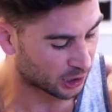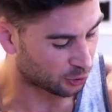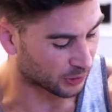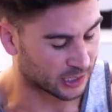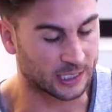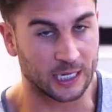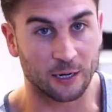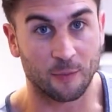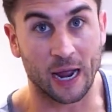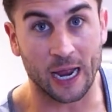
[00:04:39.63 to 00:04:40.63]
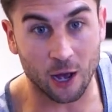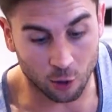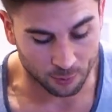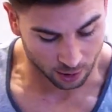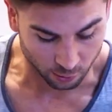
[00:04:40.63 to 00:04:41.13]
to extend my
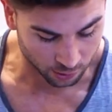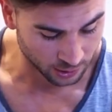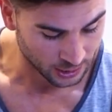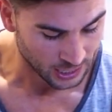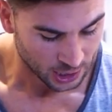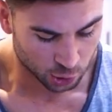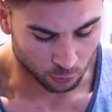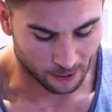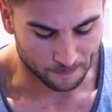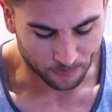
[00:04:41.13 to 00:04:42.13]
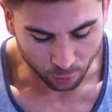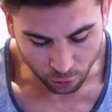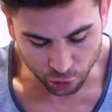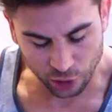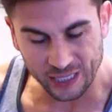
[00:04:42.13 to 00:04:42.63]
elbow to where I'm
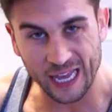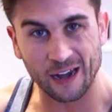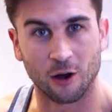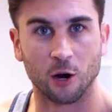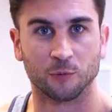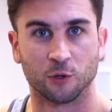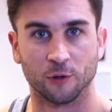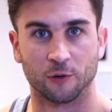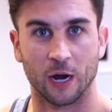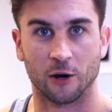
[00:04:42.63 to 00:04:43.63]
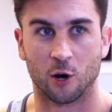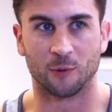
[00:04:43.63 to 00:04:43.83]
pushing that arm through the ground.